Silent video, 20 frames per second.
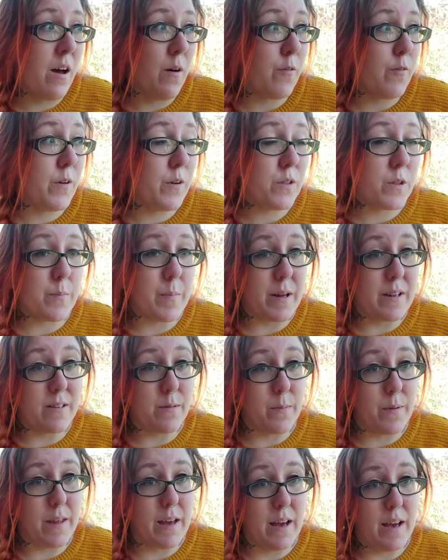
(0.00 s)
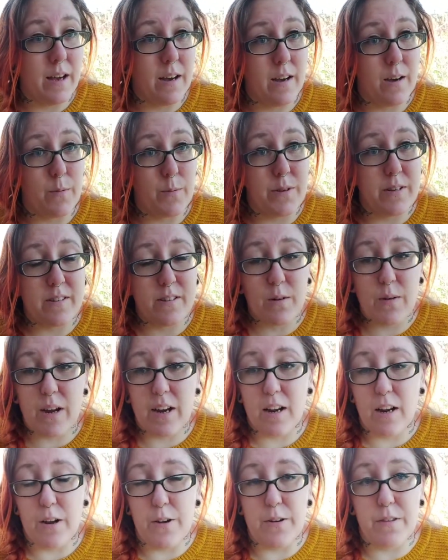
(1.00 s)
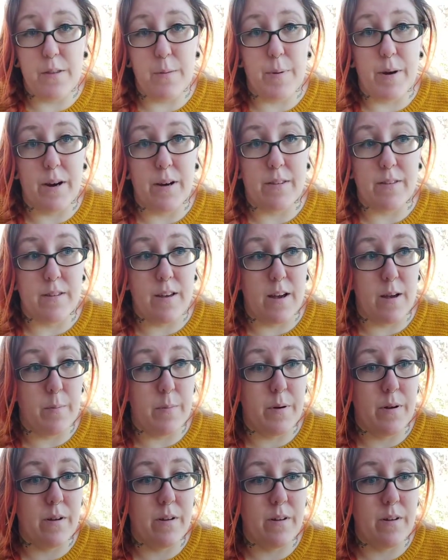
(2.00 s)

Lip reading: filled the beds with it. We still had a load in the bathtub.